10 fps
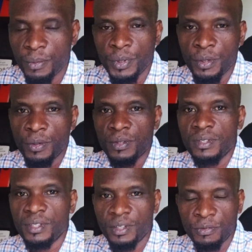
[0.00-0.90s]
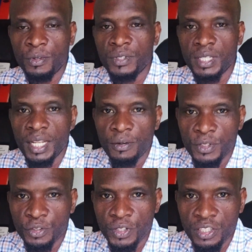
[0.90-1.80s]
because, of course, the
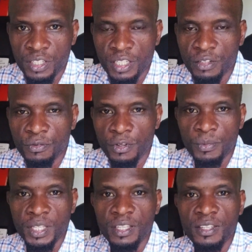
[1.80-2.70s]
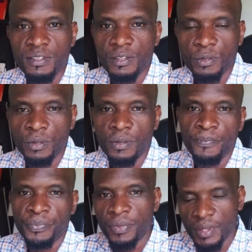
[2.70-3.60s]
language originated from the East, so
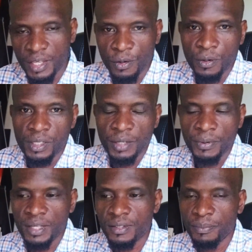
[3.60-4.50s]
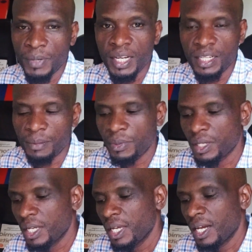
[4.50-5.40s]
they call the West Maghreb.
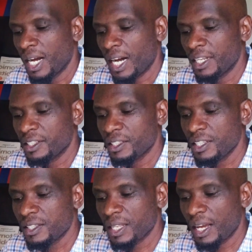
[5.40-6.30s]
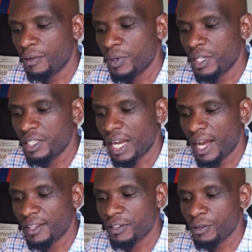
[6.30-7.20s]
And this language
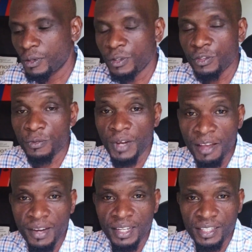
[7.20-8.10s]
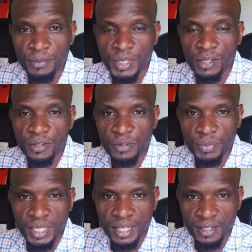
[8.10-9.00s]
has close to 500 million
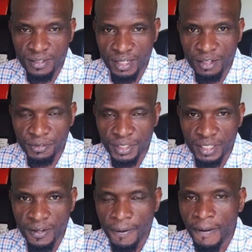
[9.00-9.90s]
speakers in Africa.